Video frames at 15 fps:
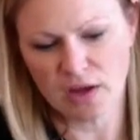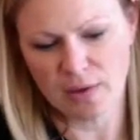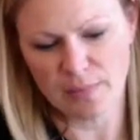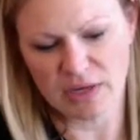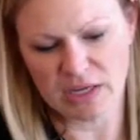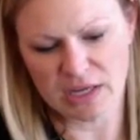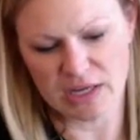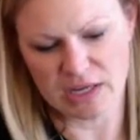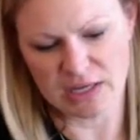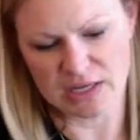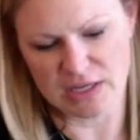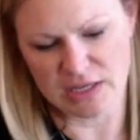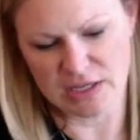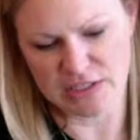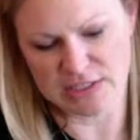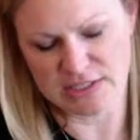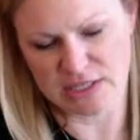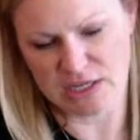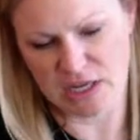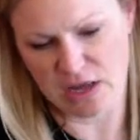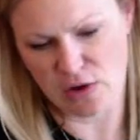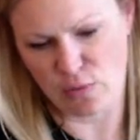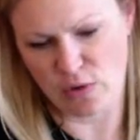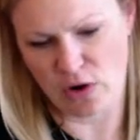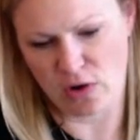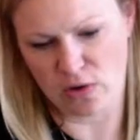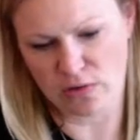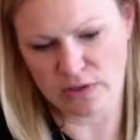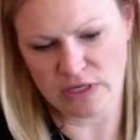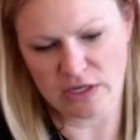because we're
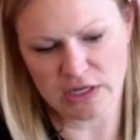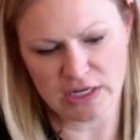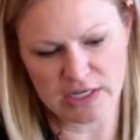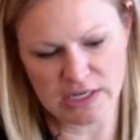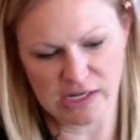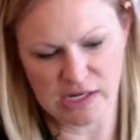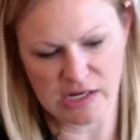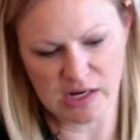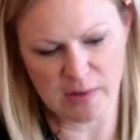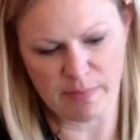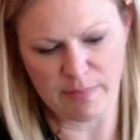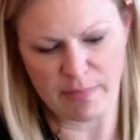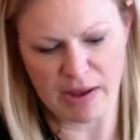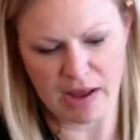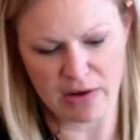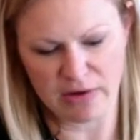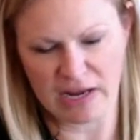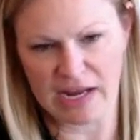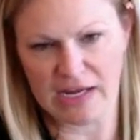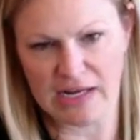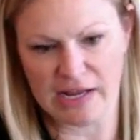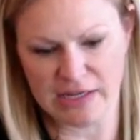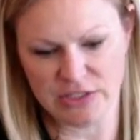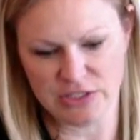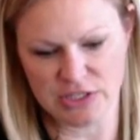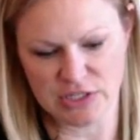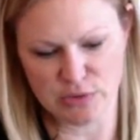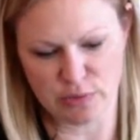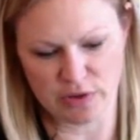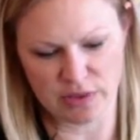only going to need about 8
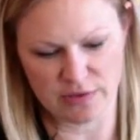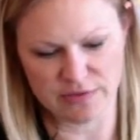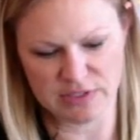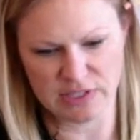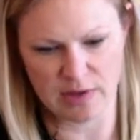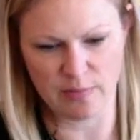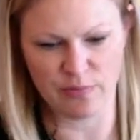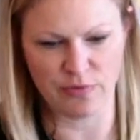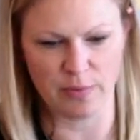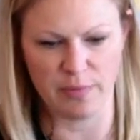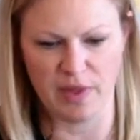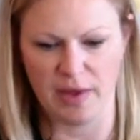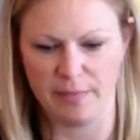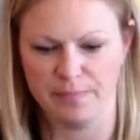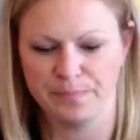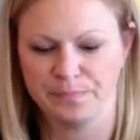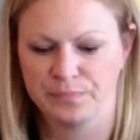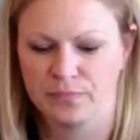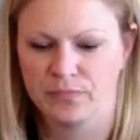inches worth of stem from them.